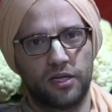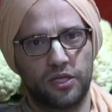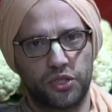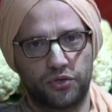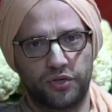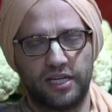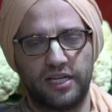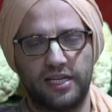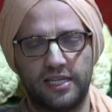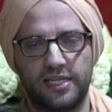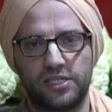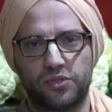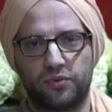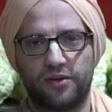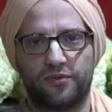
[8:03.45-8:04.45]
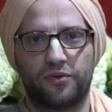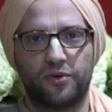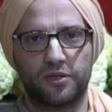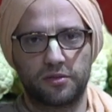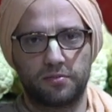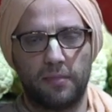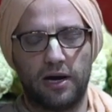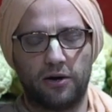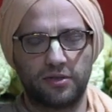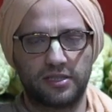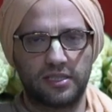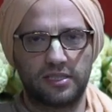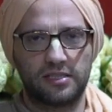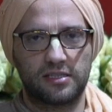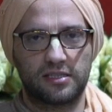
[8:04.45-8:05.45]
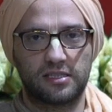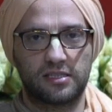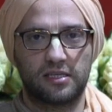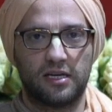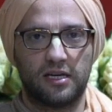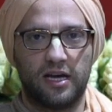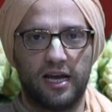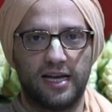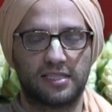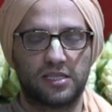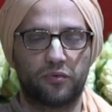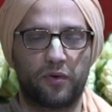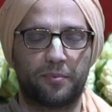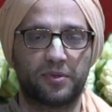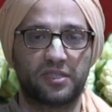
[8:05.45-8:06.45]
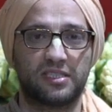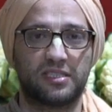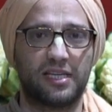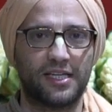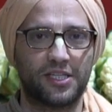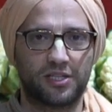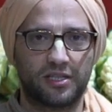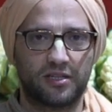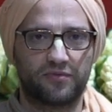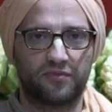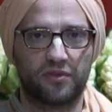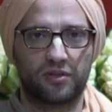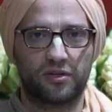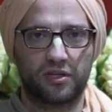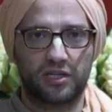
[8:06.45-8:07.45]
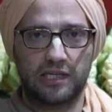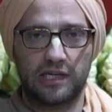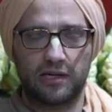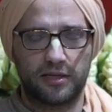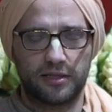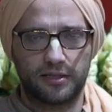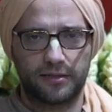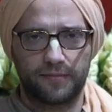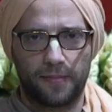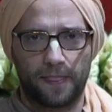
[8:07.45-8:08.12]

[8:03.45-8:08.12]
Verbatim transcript: trees, rivers, mountains as a representation of their God.